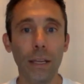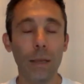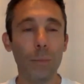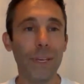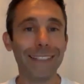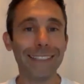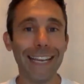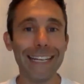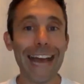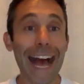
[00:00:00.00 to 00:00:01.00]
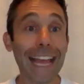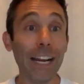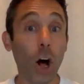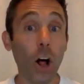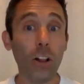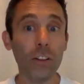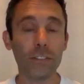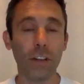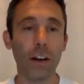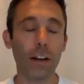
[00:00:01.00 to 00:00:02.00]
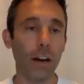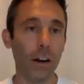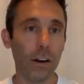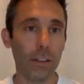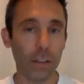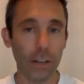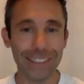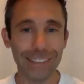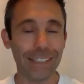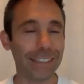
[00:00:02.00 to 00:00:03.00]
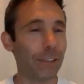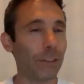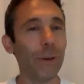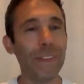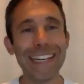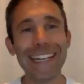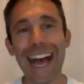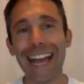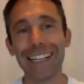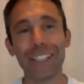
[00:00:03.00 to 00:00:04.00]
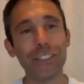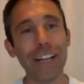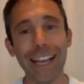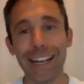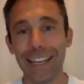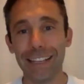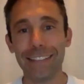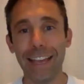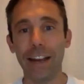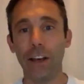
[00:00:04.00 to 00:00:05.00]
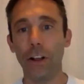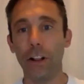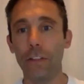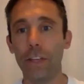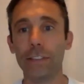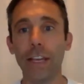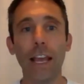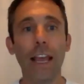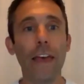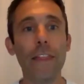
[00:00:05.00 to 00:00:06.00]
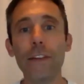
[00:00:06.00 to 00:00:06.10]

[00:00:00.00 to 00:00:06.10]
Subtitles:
PSA 9 All-Star card, $36. I threw in the 9 because you're not going to get a 10 on all of these. And then you've